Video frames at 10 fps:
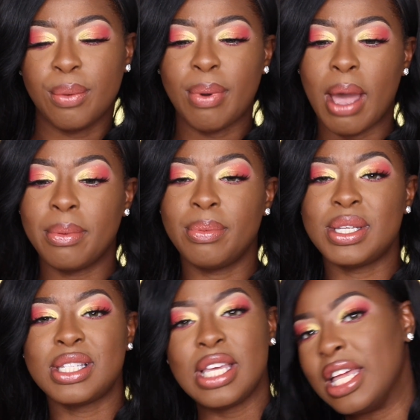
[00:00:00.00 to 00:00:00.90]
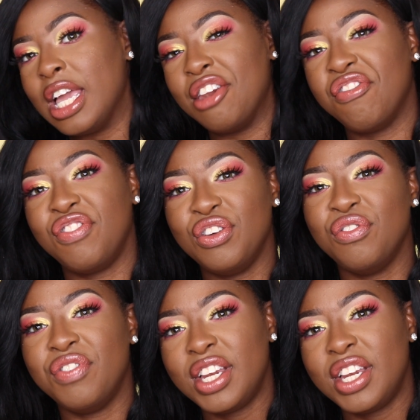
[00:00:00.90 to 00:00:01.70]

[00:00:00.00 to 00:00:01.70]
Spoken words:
You'll probably see it in a few